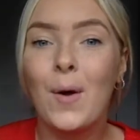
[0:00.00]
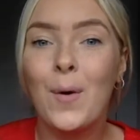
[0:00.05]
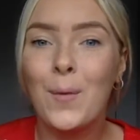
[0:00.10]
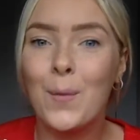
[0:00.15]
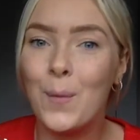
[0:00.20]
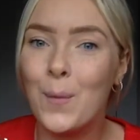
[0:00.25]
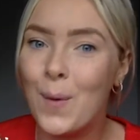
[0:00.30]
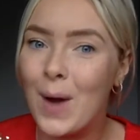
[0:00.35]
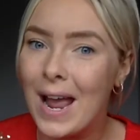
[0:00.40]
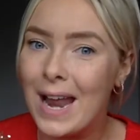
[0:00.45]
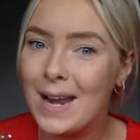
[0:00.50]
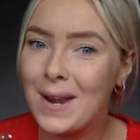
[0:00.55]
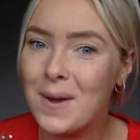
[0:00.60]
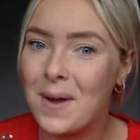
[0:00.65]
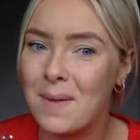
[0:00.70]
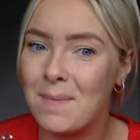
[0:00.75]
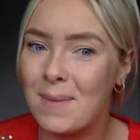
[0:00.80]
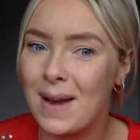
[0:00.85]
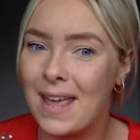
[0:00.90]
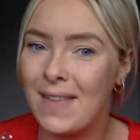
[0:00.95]
When
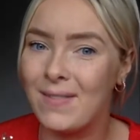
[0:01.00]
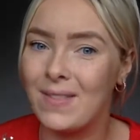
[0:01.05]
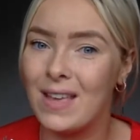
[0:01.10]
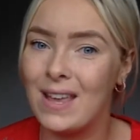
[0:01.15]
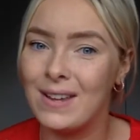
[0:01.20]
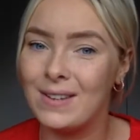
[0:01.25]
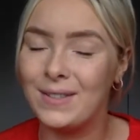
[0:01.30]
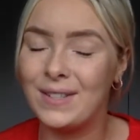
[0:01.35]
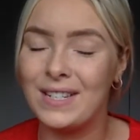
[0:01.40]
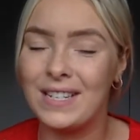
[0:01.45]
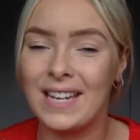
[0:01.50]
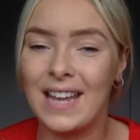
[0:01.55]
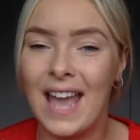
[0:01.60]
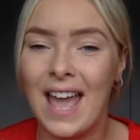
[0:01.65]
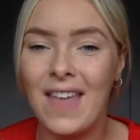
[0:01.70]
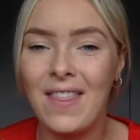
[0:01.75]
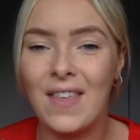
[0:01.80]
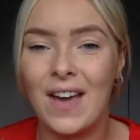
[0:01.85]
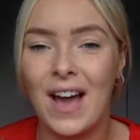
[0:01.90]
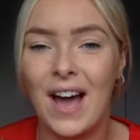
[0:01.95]
I blend those
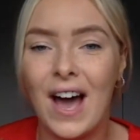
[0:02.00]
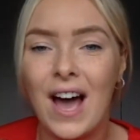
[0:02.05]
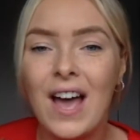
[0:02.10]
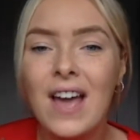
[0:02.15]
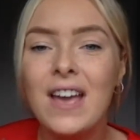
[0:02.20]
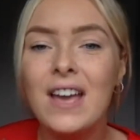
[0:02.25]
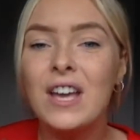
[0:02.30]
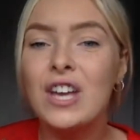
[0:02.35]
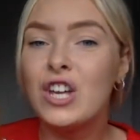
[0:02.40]
together,